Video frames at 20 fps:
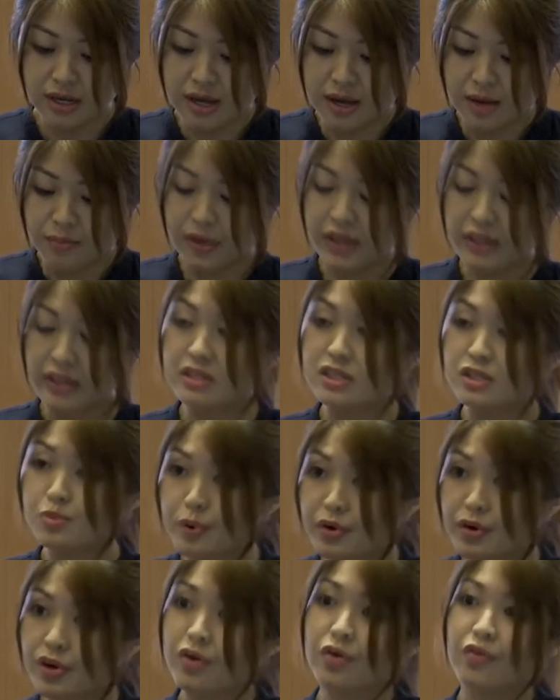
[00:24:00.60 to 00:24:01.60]
may the
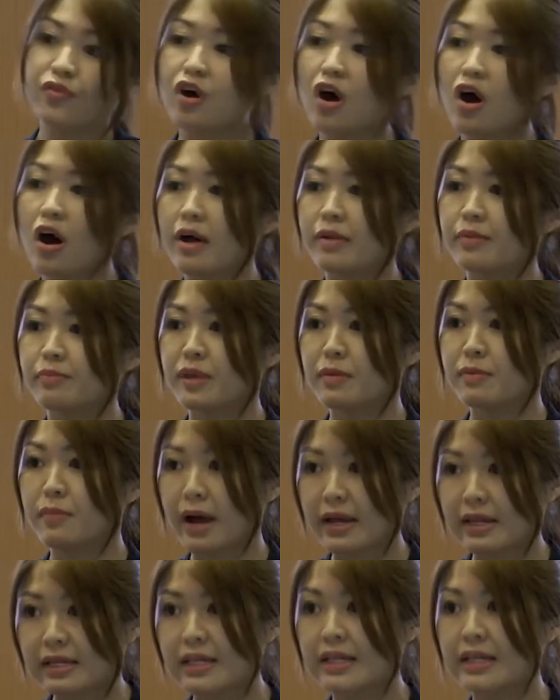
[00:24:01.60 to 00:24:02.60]
Spirit of God be
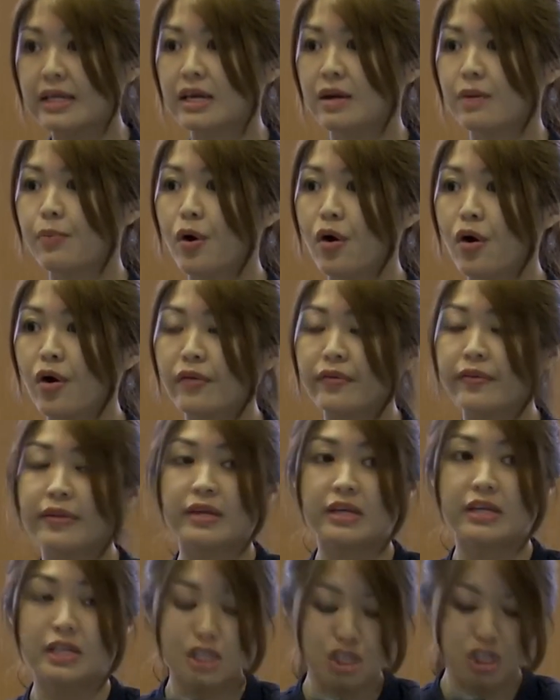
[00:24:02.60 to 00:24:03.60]
mightily upon
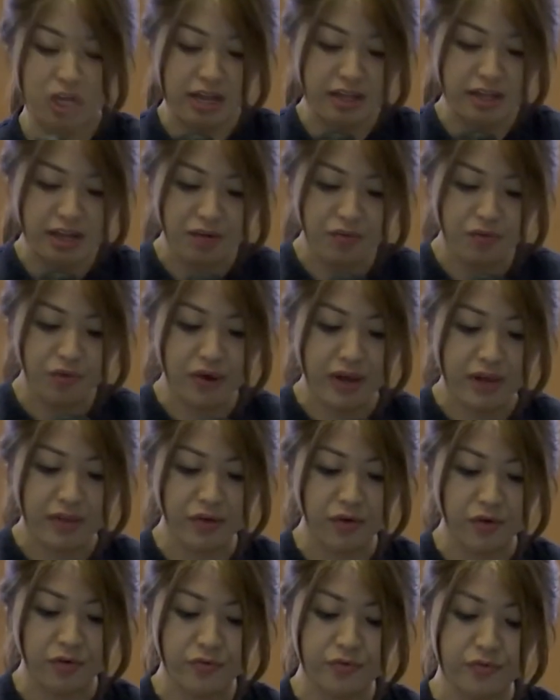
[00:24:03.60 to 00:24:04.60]
each and every one
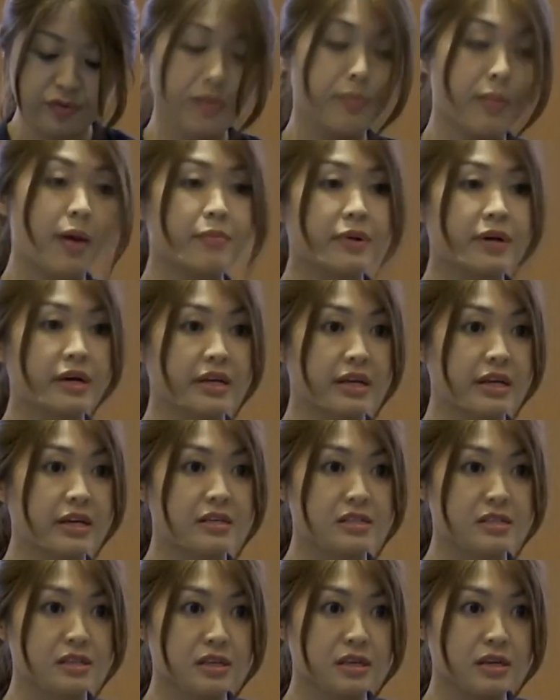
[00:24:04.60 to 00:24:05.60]
of the member here
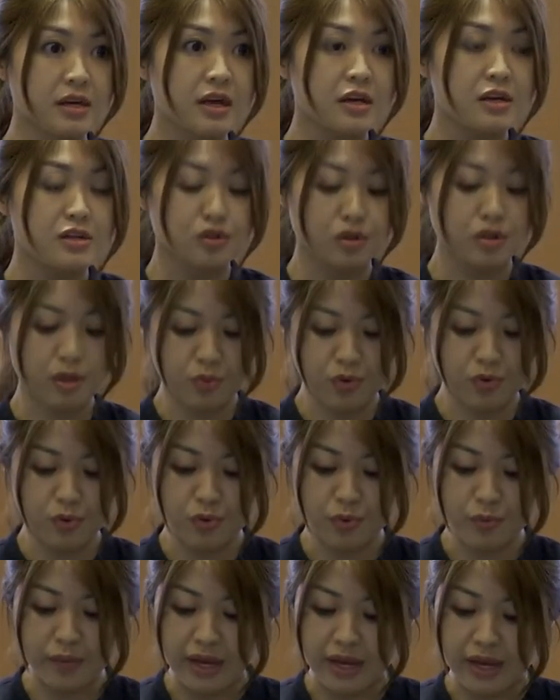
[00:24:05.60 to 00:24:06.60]
so that we will
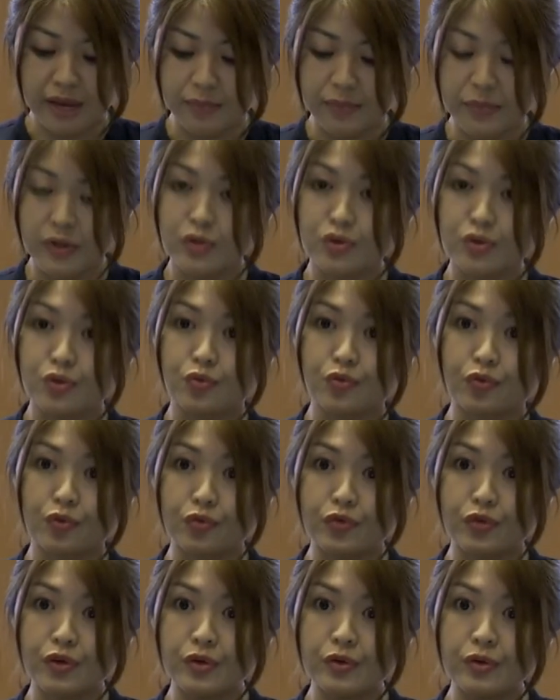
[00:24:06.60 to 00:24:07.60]
be able to
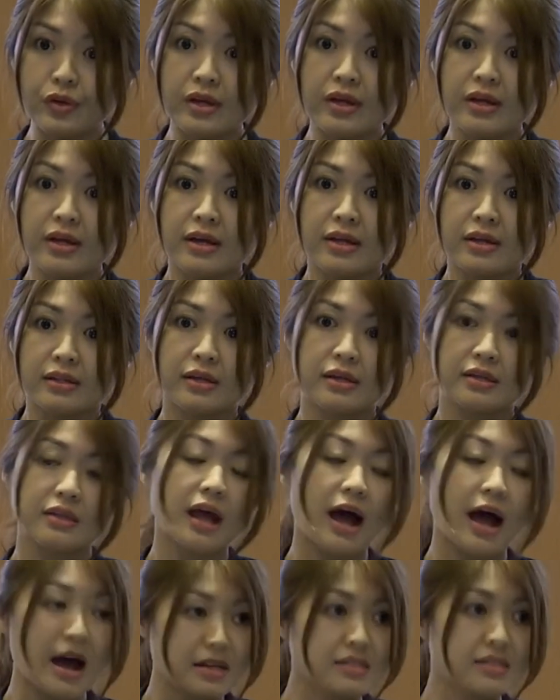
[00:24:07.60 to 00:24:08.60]
fulfill the
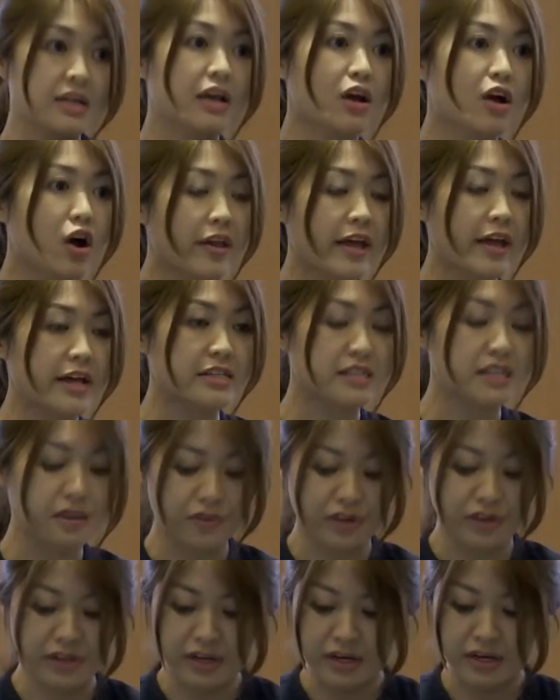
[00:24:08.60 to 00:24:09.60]
task that God has
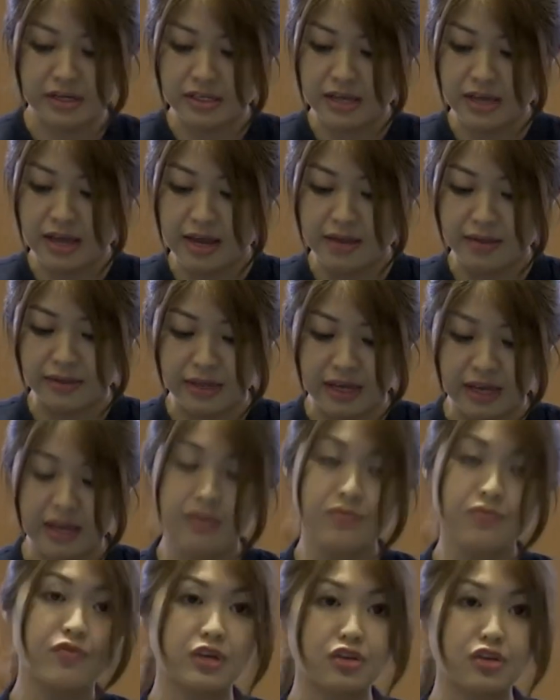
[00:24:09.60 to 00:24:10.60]
given us and
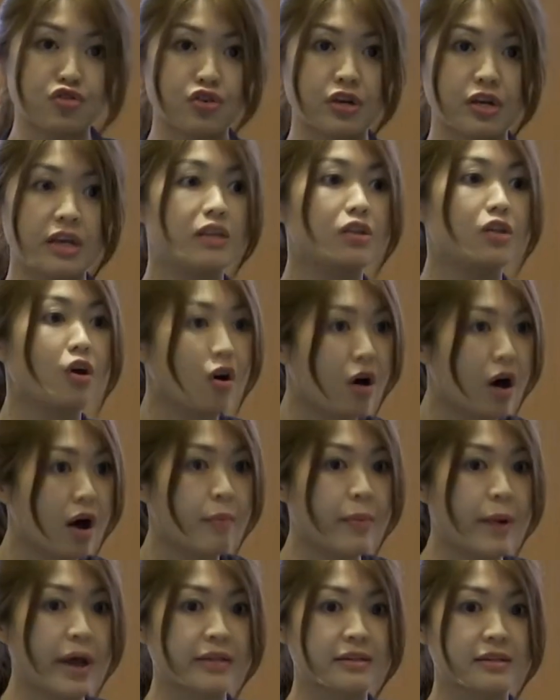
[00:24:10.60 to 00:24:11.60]
gain victory in all our
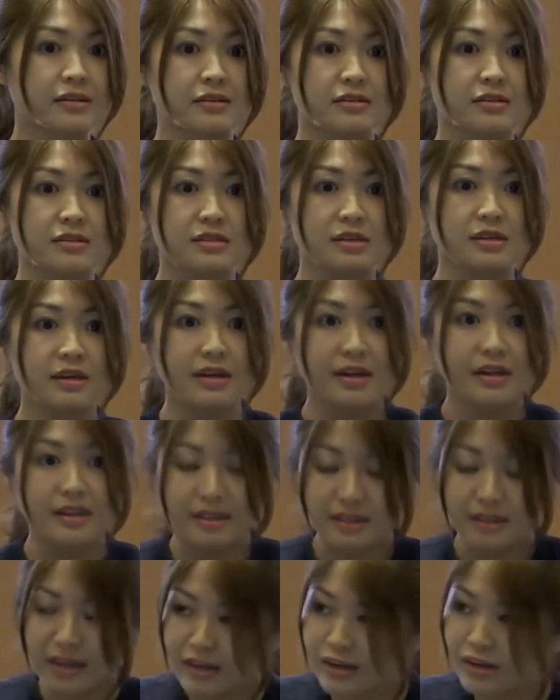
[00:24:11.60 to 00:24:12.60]
battles.
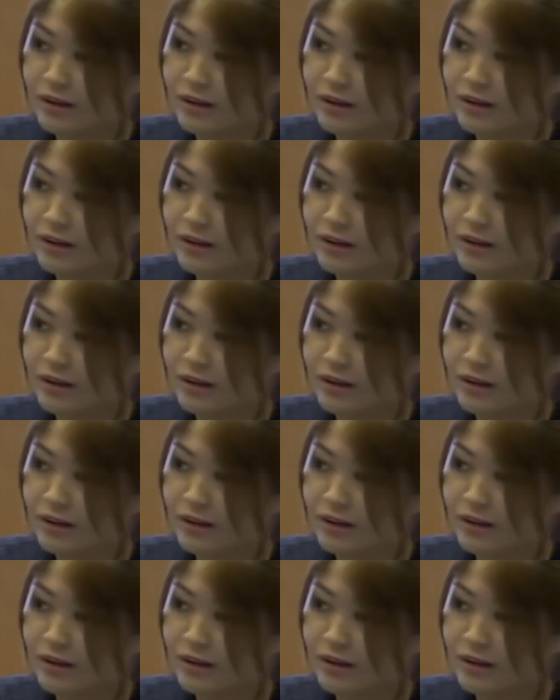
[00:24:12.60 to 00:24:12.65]
Thank